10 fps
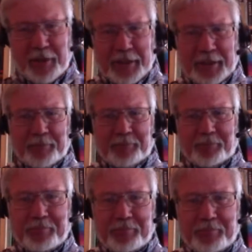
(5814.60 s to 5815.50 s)
right
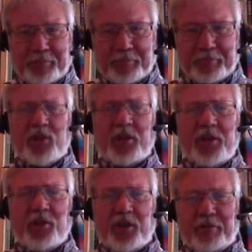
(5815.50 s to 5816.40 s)
so
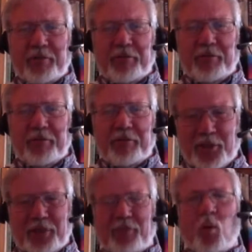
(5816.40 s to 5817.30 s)
these are different asp-
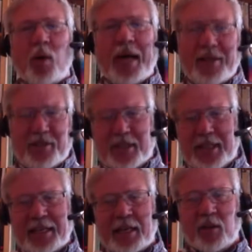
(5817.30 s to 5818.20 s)
different ways to
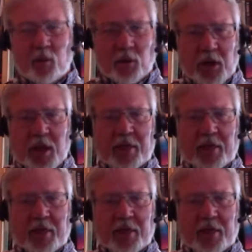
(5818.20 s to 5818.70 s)
take down the world